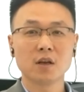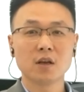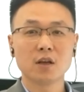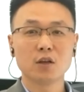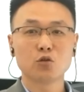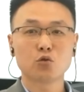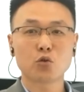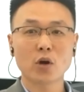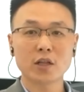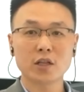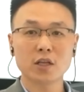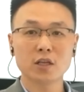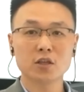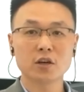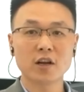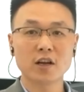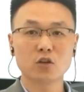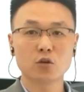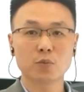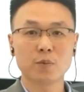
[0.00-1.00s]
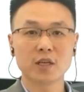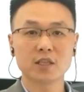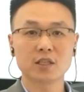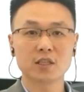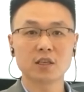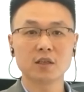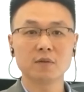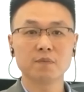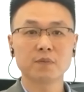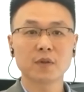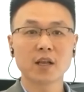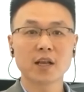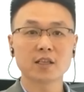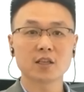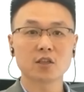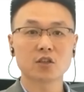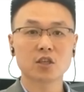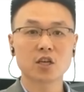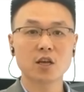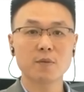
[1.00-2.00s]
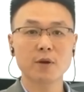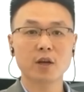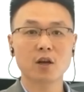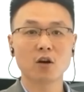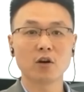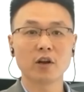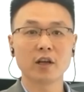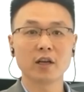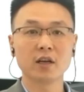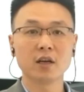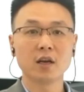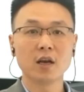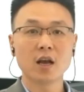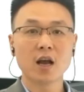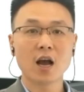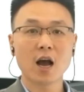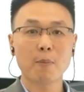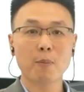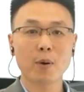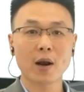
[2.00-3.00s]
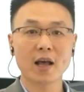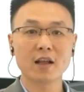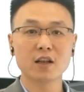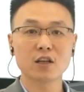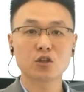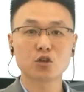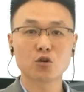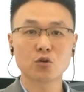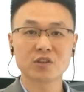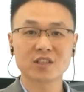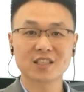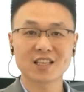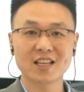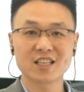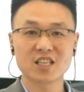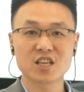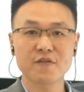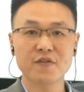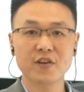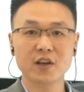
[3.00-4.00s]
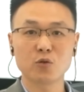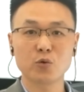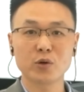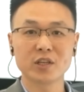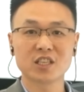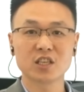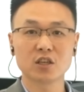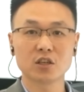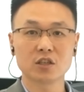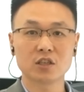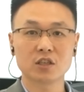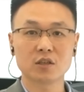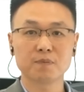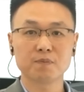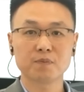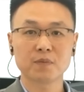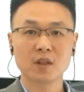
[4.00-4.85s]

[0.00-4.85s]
Traditional HPC is typically applied to scientific research,